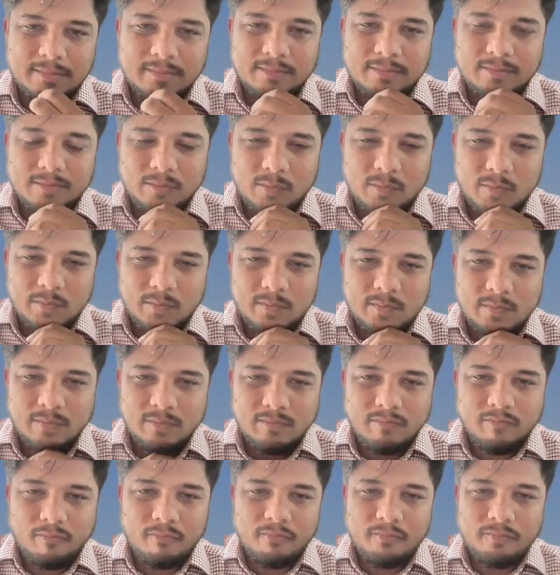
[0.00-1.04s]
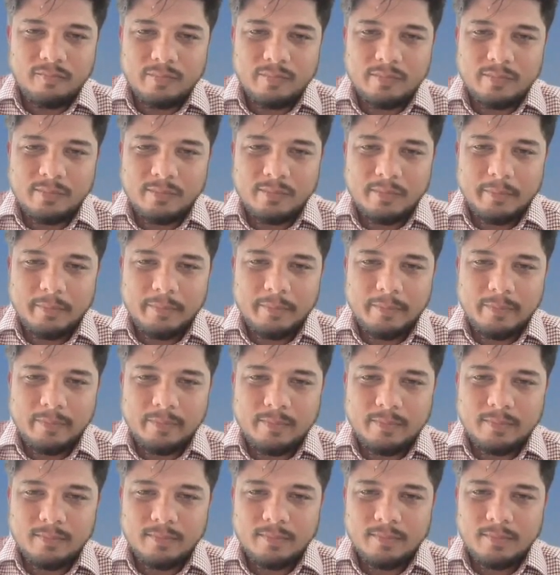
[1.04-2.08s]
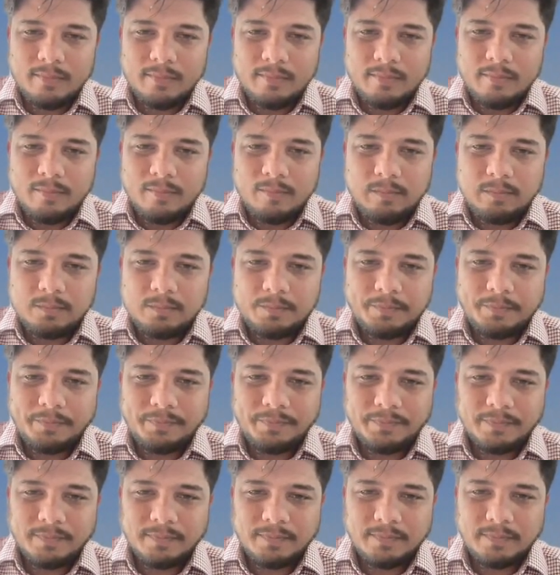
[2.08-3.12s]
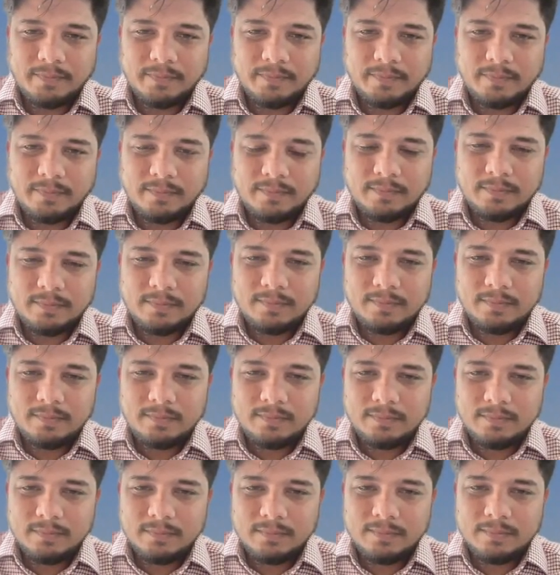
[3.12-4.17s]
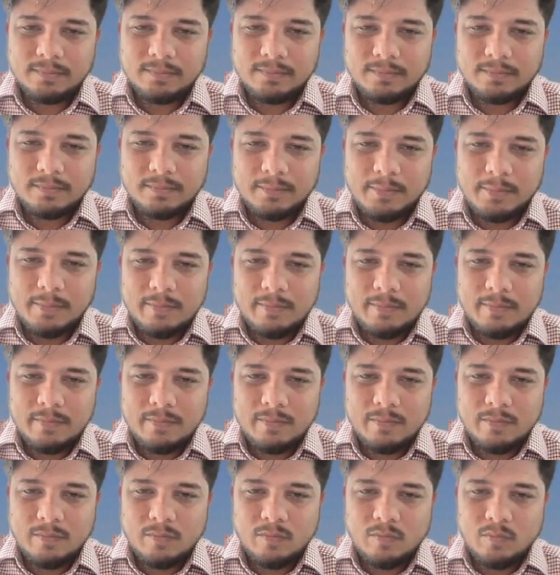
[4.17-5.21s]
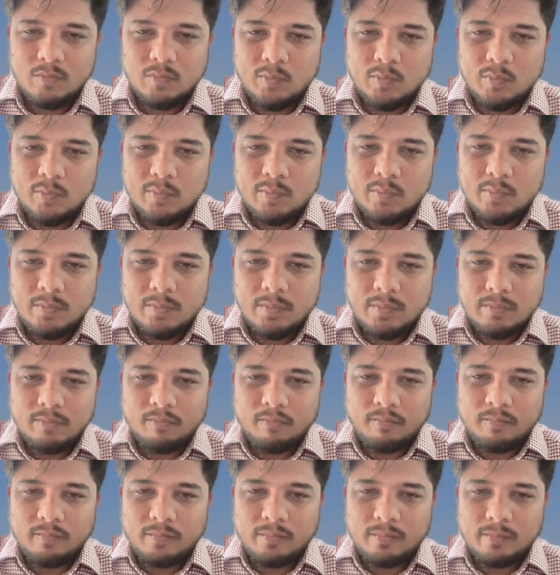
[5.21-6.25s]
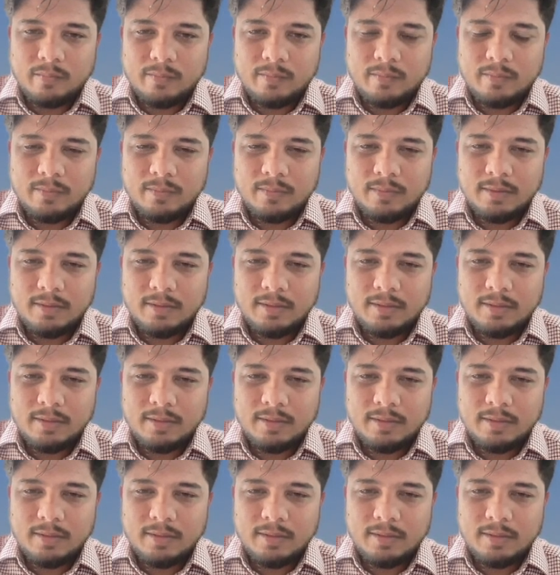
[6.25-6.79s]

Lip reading: The person shown says nothing.